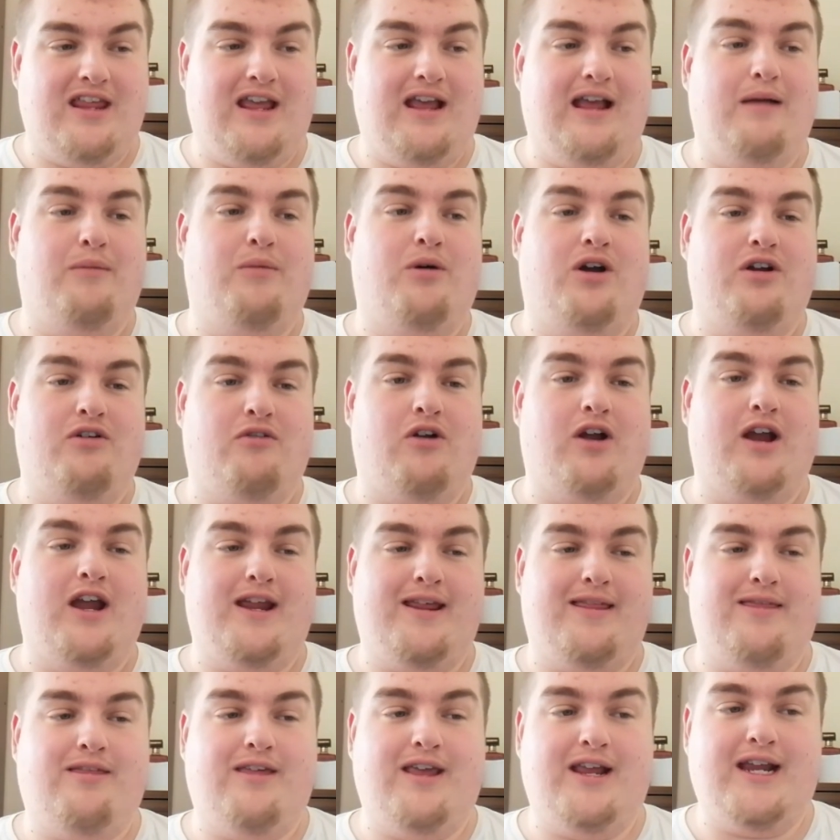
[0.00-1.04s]
I right
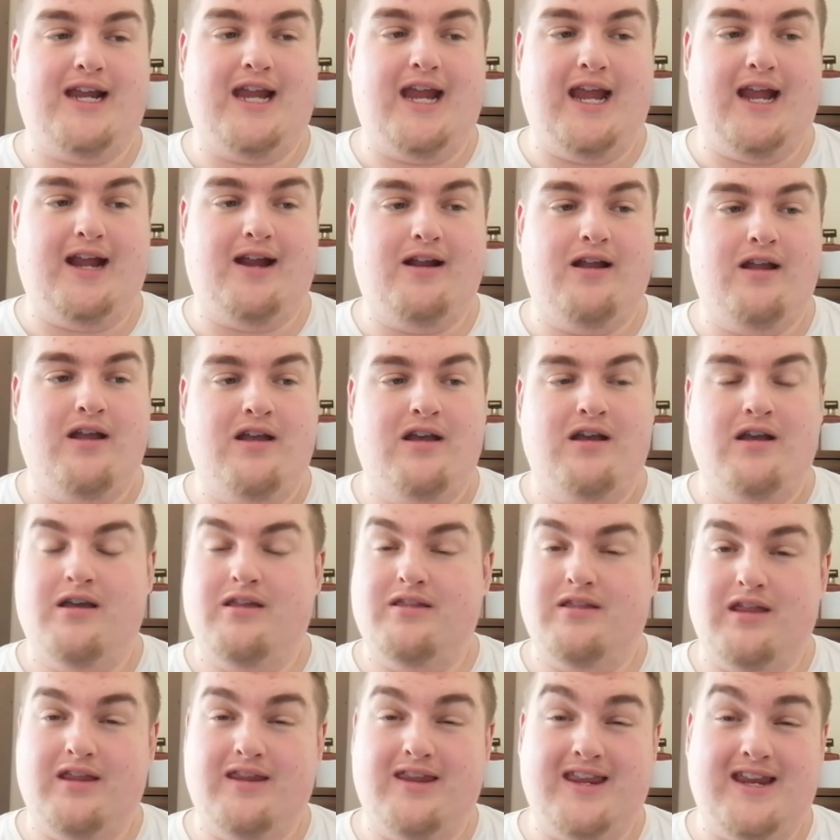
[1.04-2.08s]
in thinking
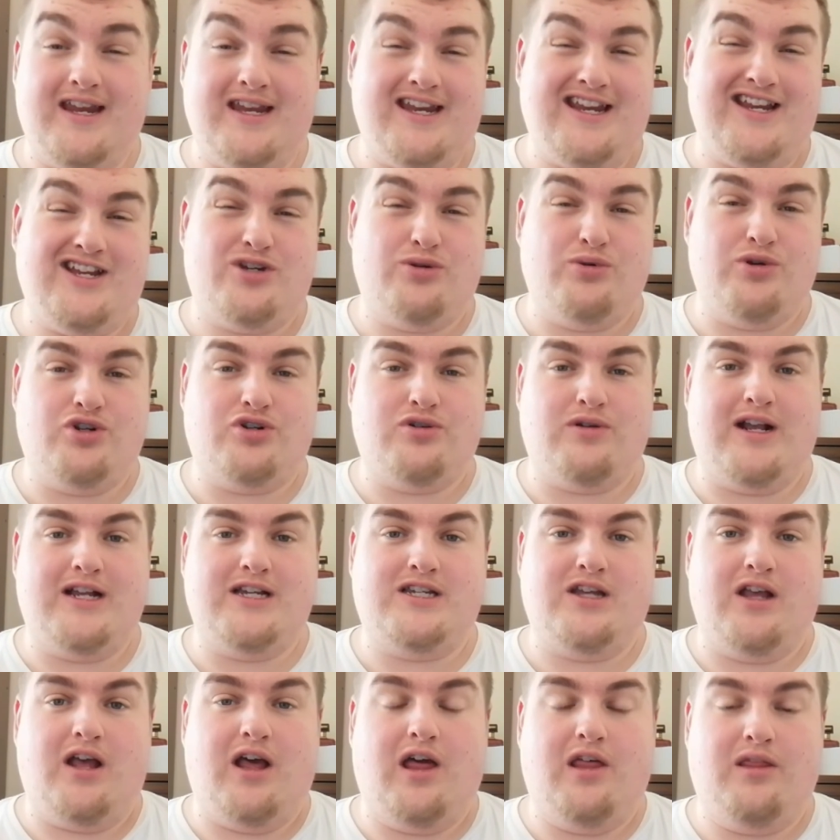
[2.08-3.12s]
that they need to
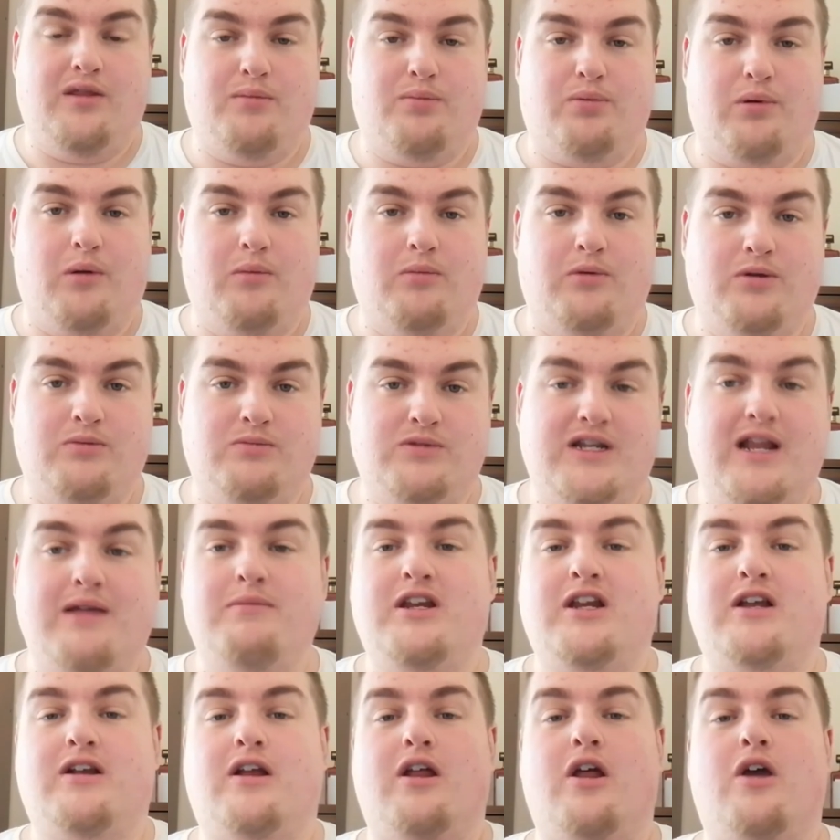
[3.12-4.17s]
address other problems? Let
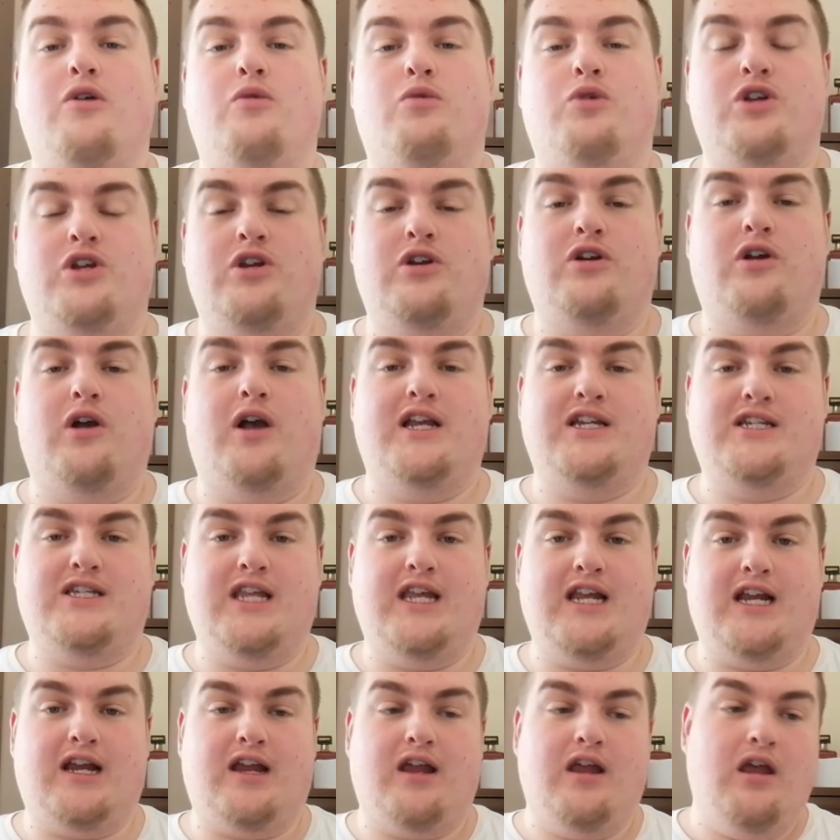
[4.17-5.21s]
me know what you guys
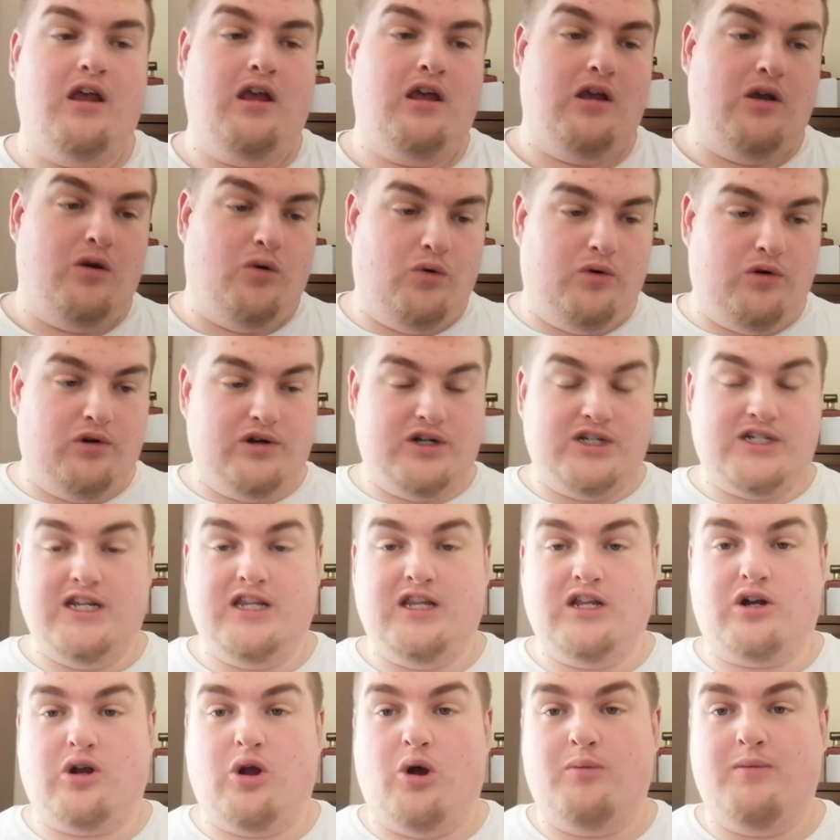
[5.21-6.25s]
think, whether it's
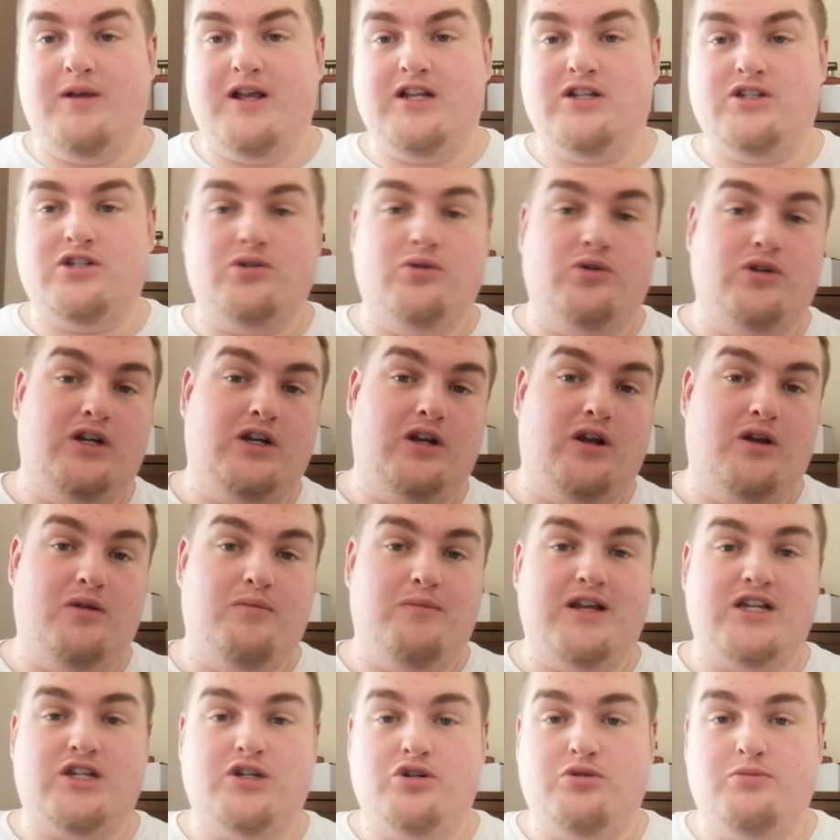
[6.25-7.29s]
in the comments or, you know,
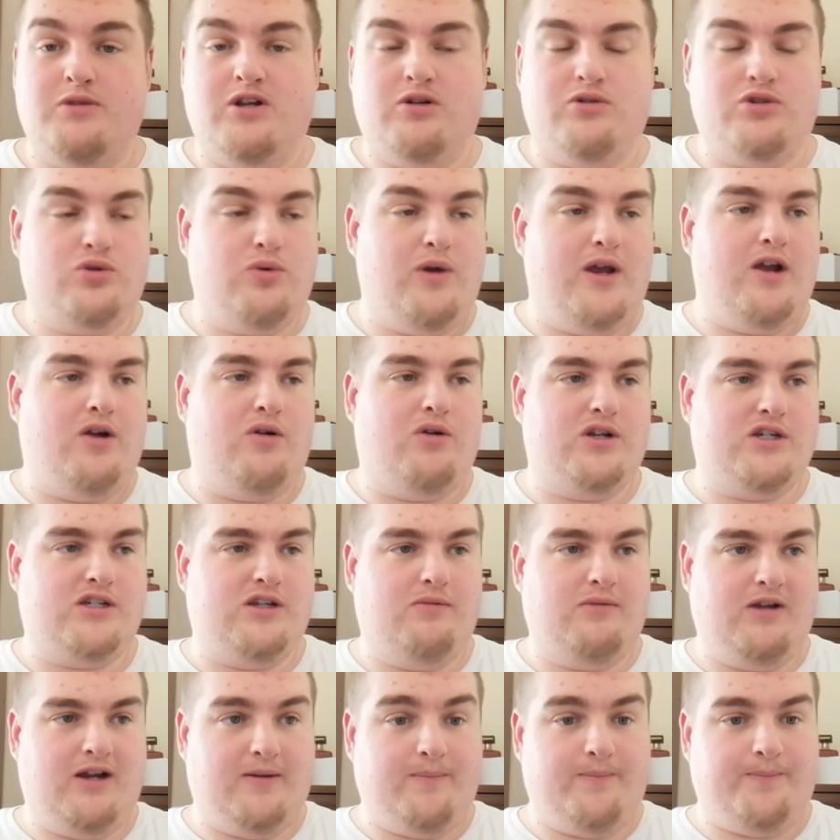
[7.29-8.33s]
message me on Twitter or
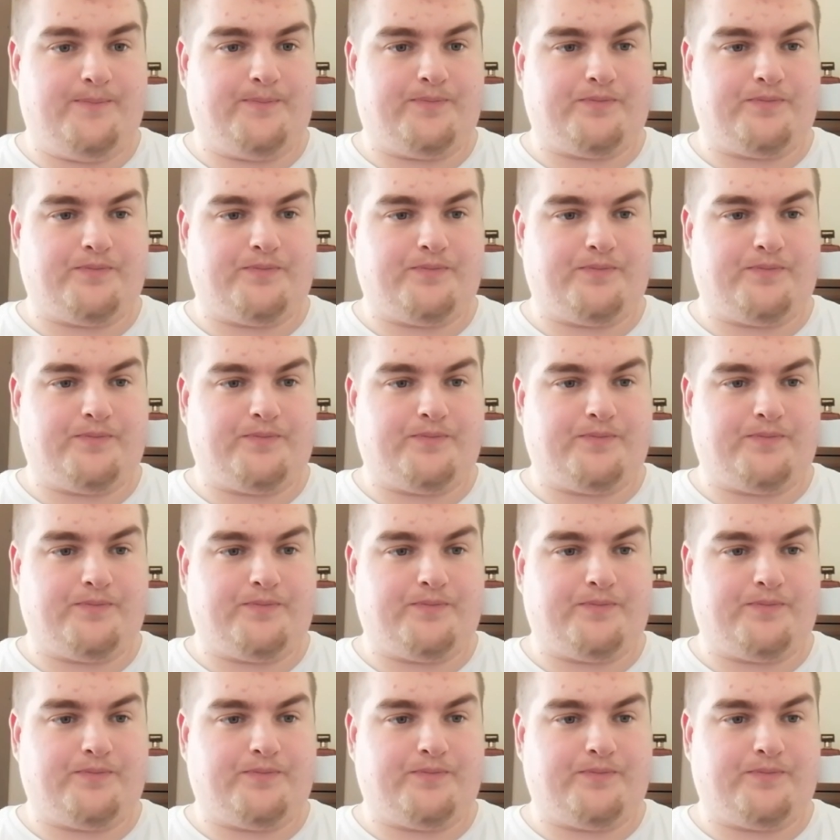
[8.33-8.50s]
something.